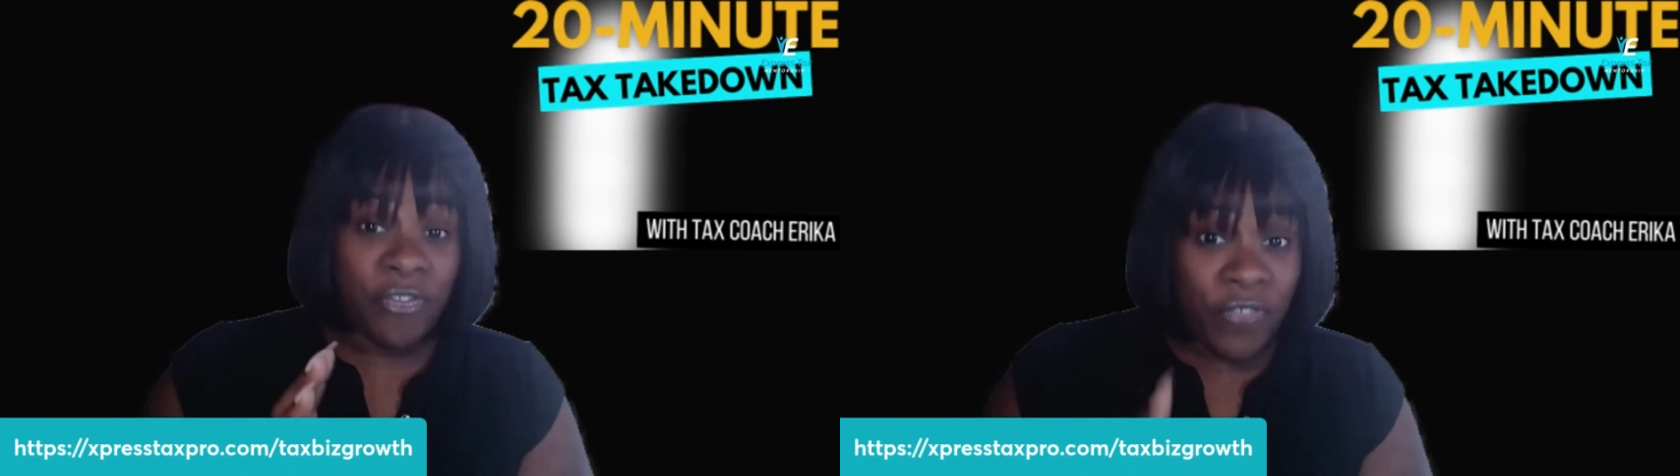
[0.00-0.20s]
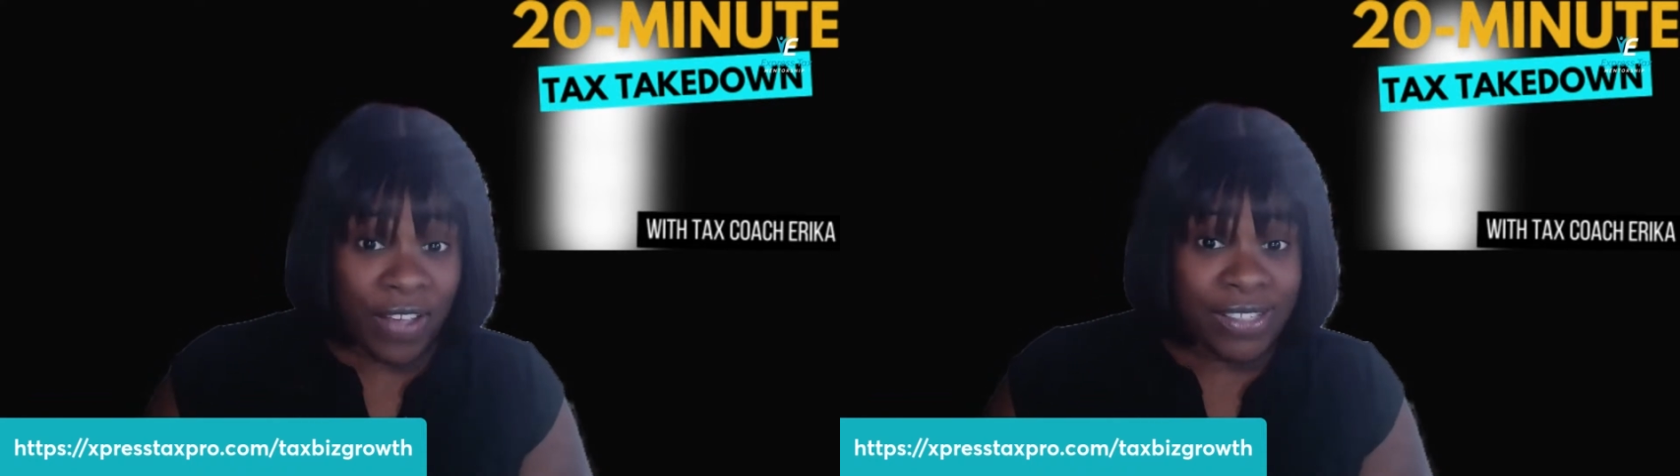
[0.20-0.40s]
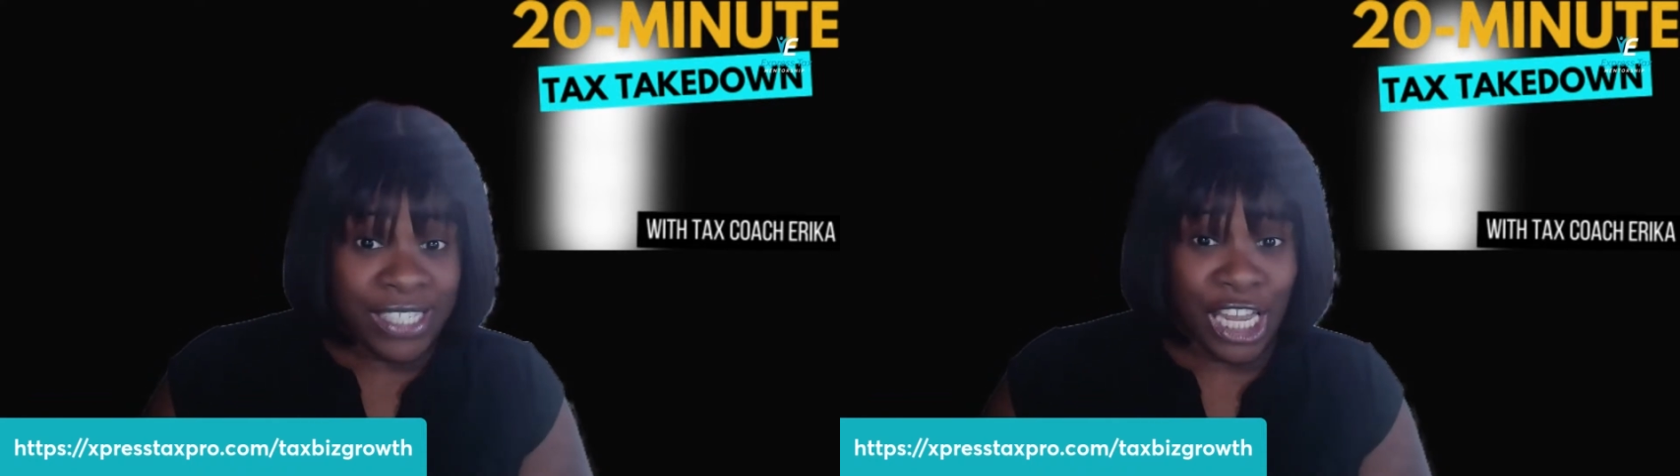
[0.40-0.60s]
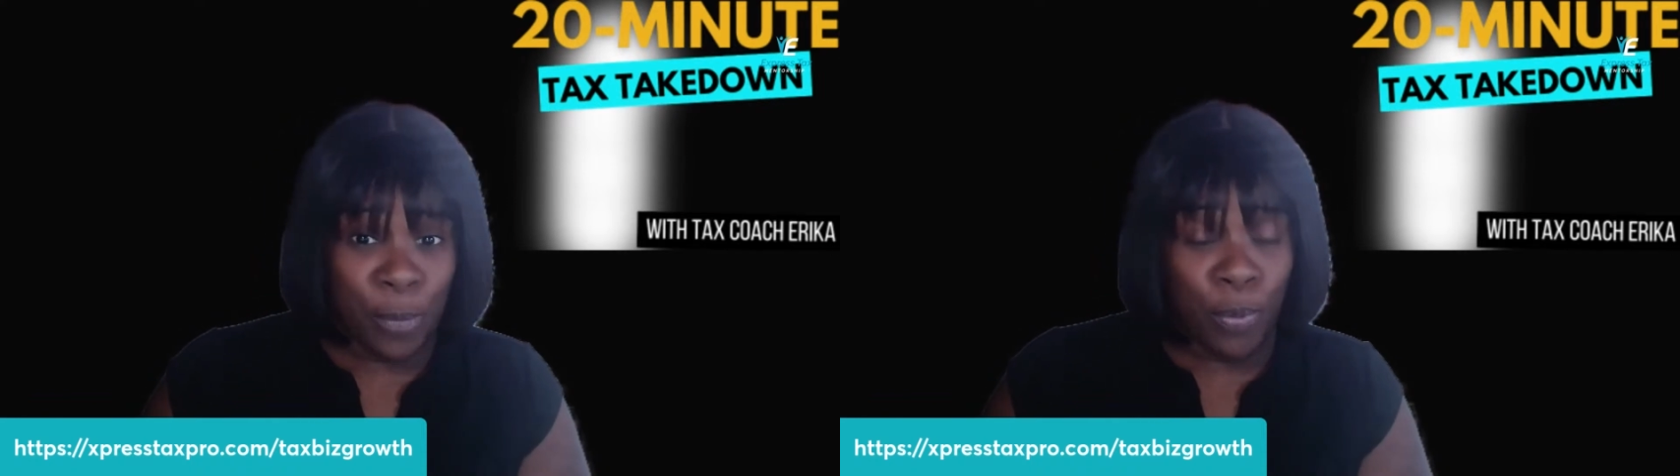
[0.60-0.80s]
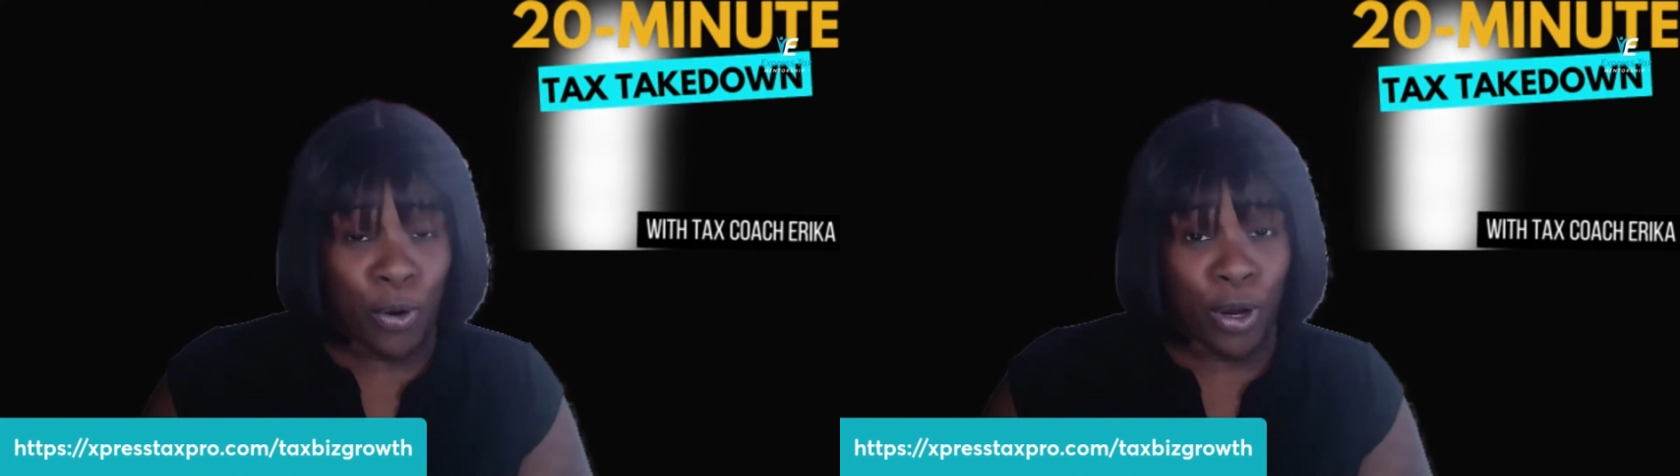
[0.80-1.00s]

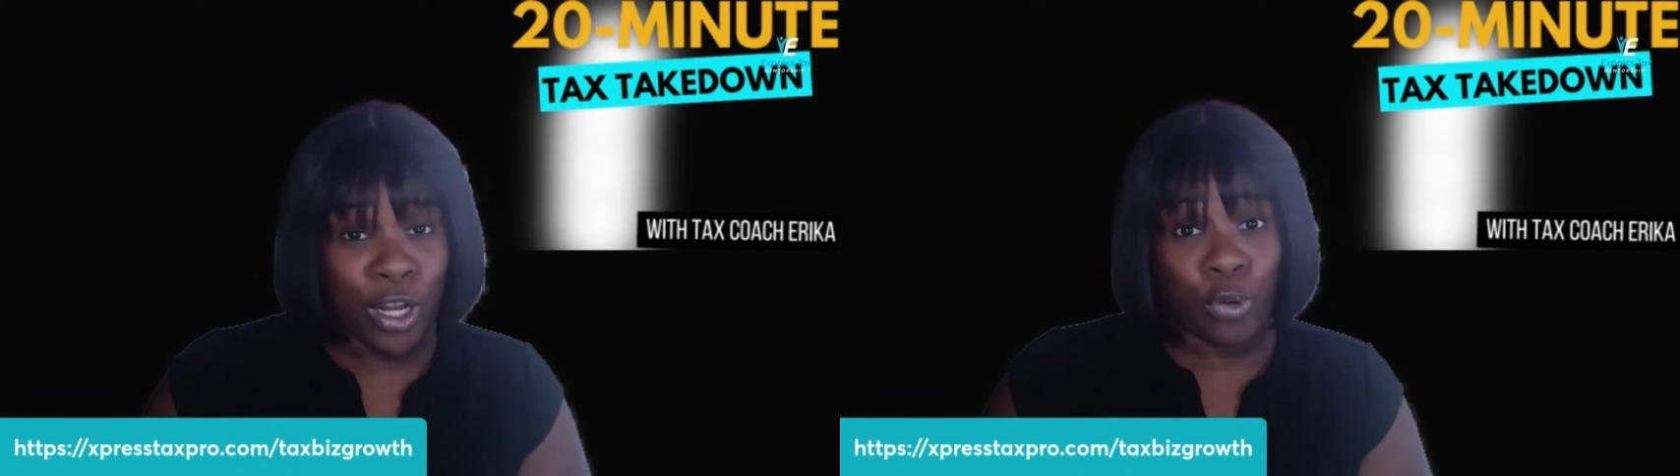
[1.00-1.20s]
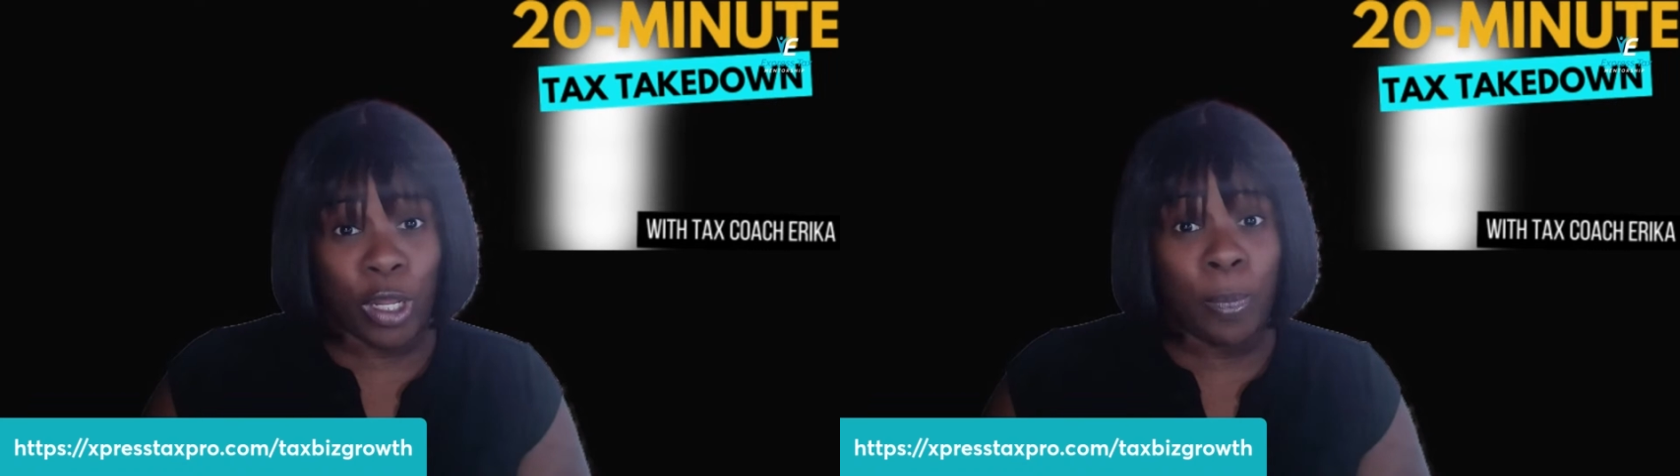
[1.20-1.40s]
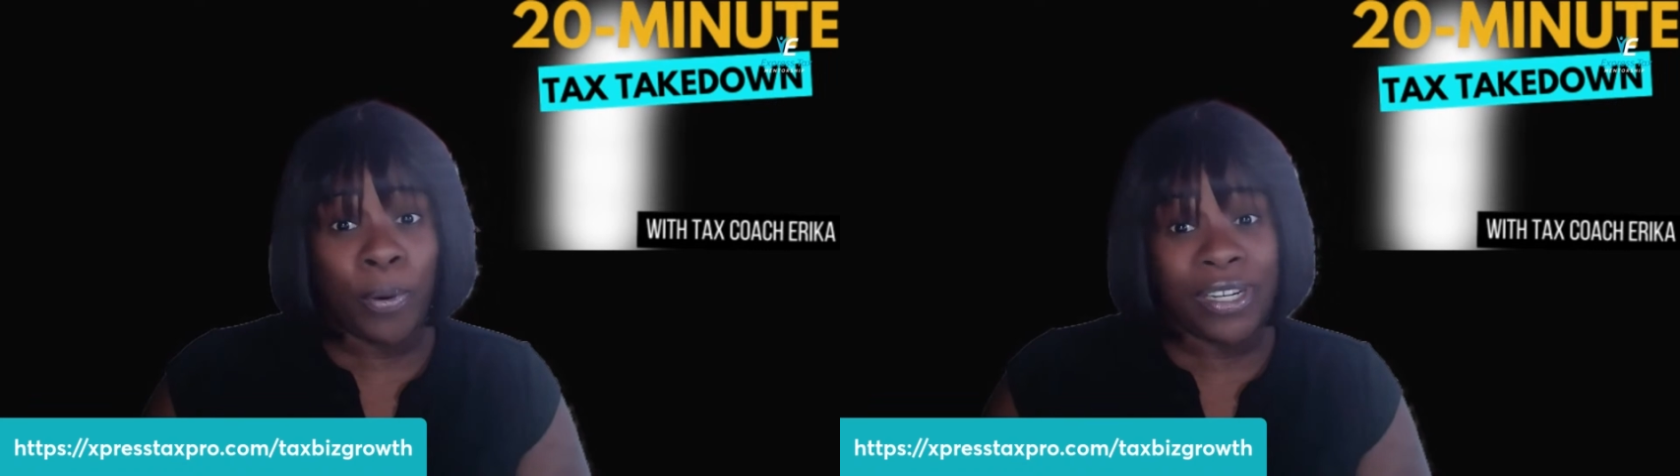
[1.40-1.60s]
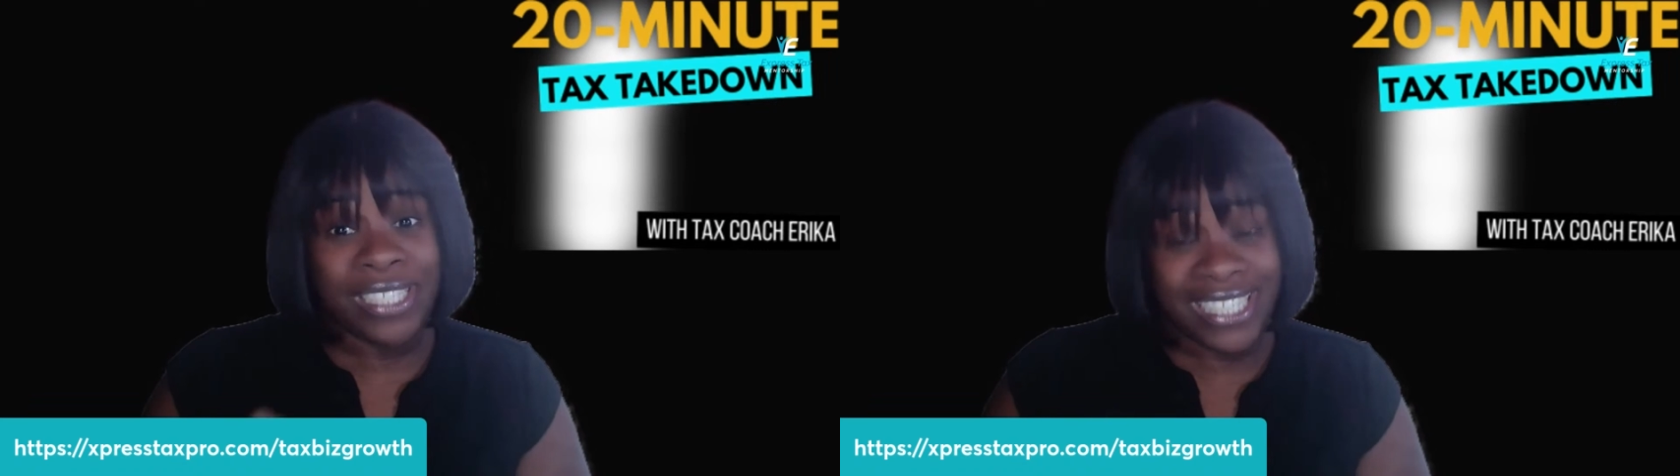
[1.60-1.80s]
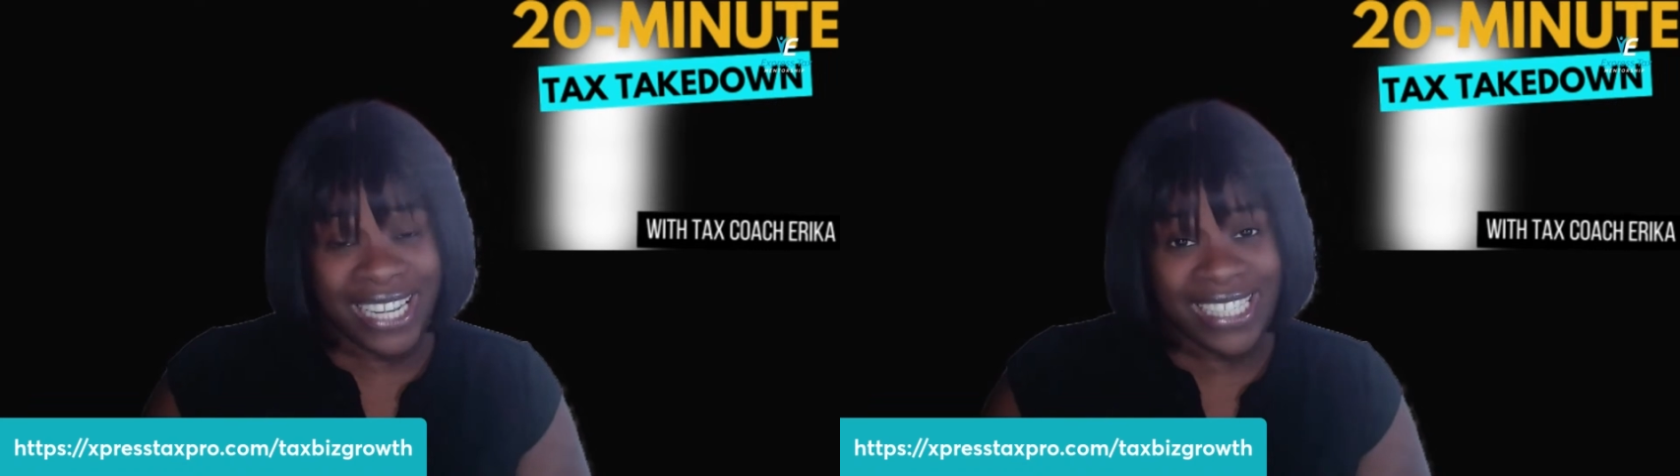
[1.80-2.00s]

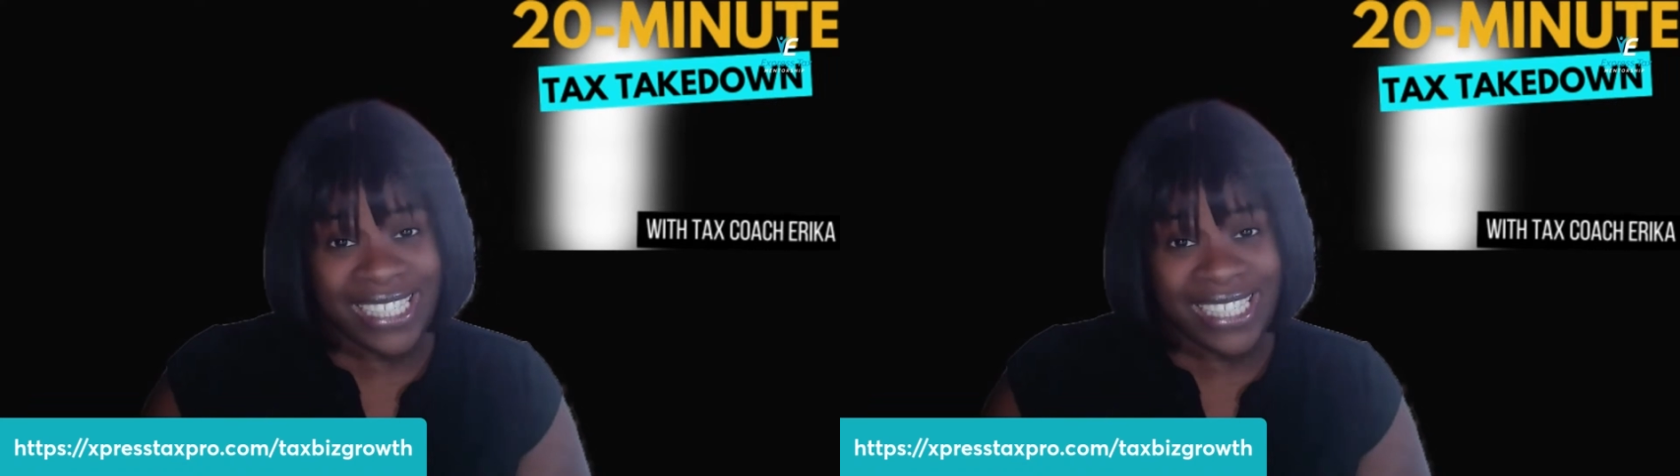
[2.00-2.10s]
15.3%